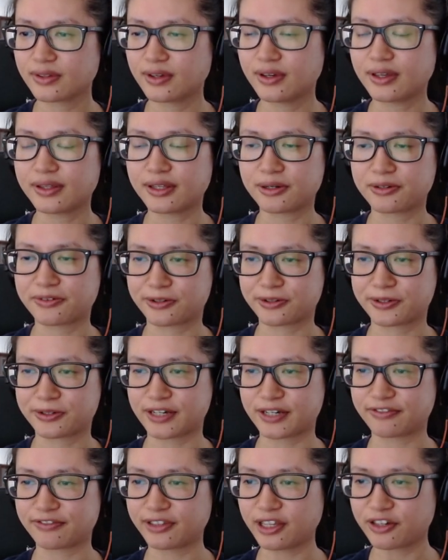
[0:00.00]
And then, of course,
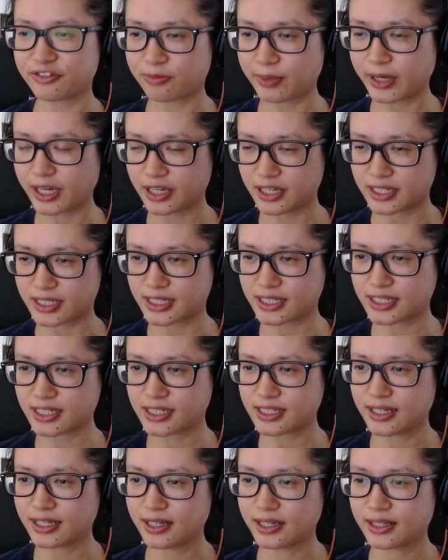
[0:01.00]
our fluff piece,
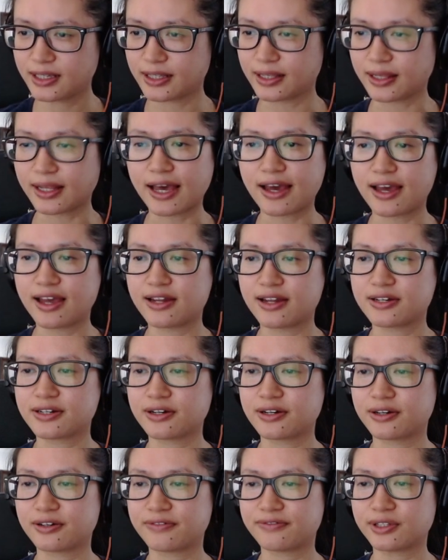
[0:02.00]
Land
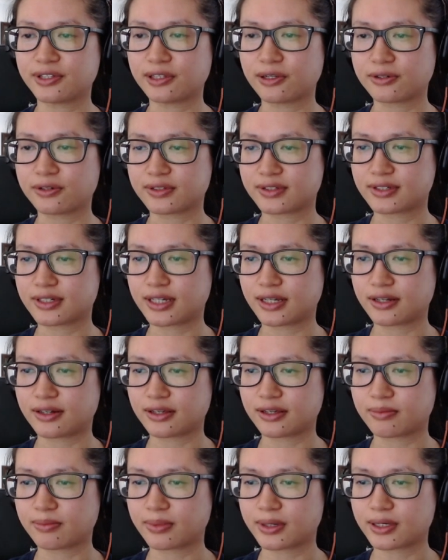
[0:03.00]
of the
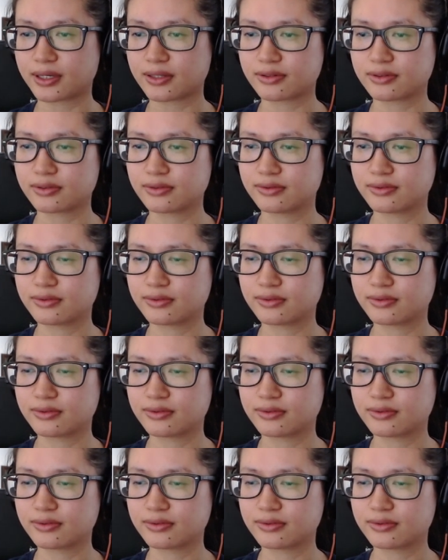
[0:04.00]
Long-Standing Puzzle.